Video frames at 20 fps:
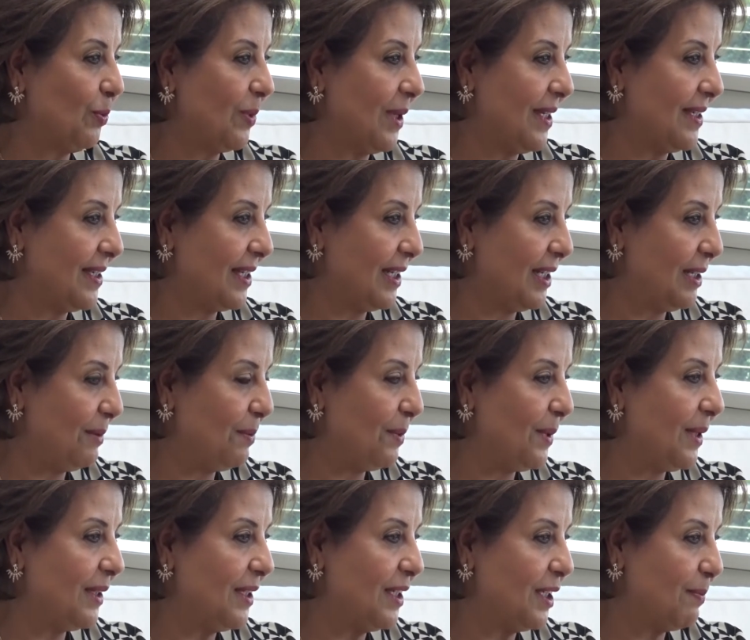place in
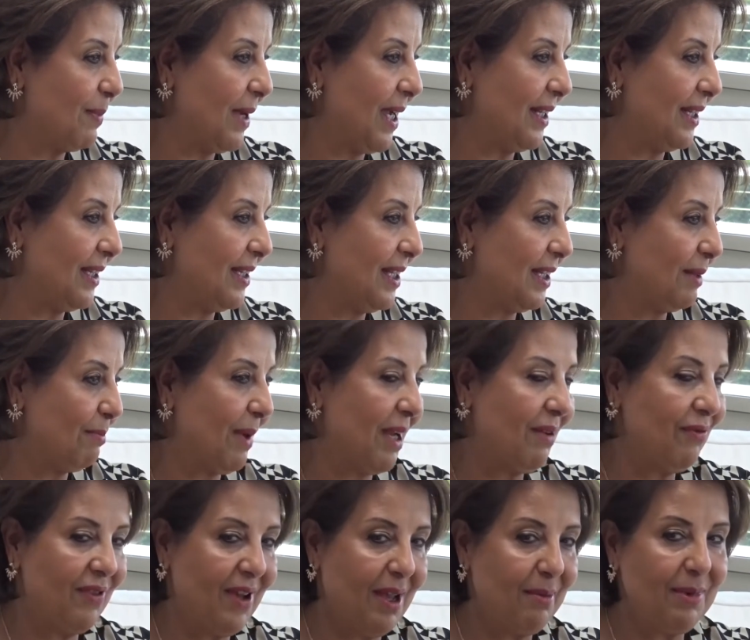Libya, despite that my
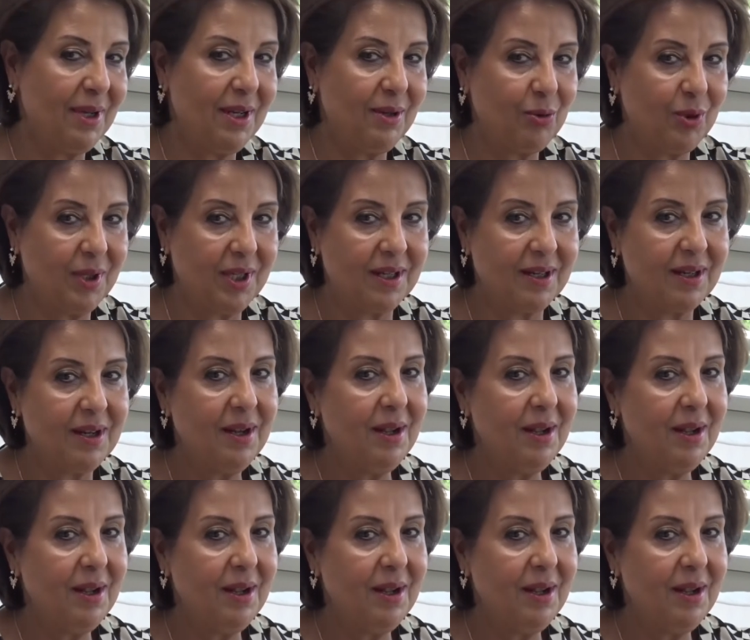family were